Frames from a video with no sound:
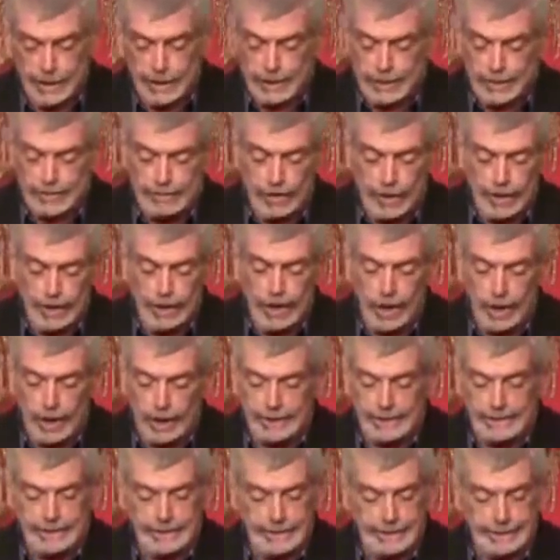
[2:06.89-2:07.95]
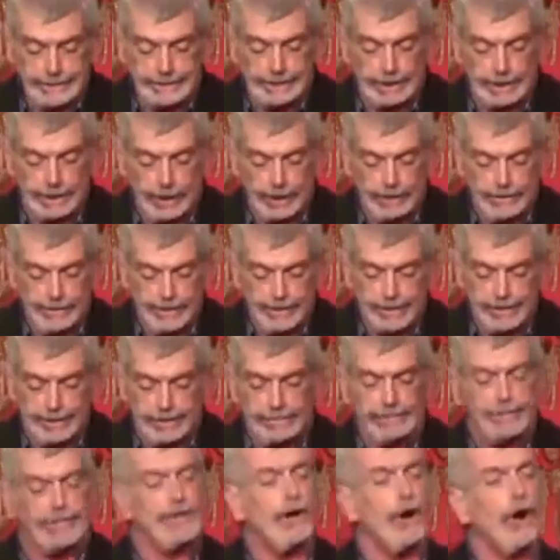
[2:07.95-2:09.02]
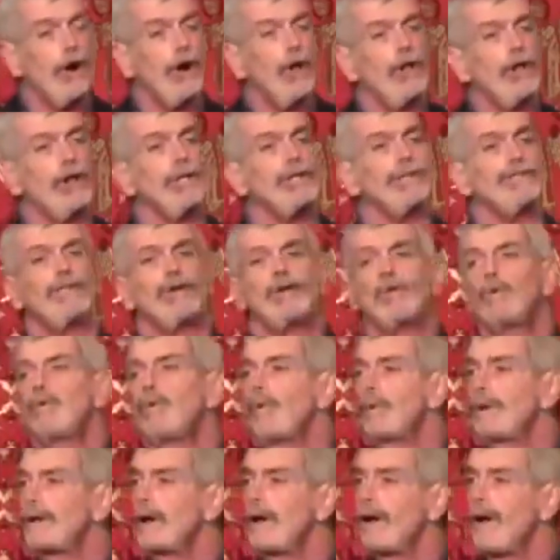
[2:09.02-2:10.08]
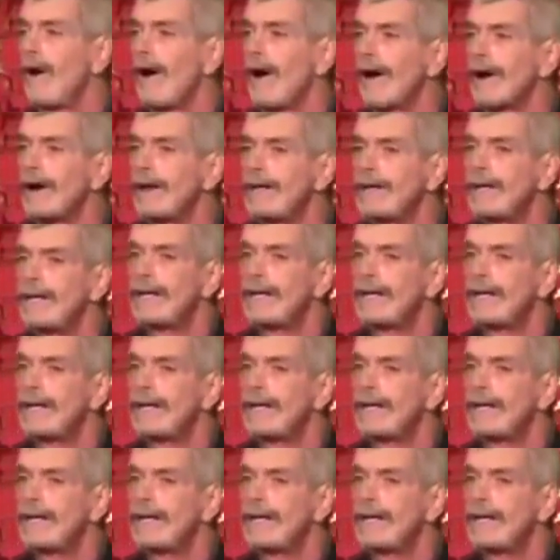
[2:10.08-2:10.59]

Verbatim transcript: Strong hearted is the courage to be all of who we are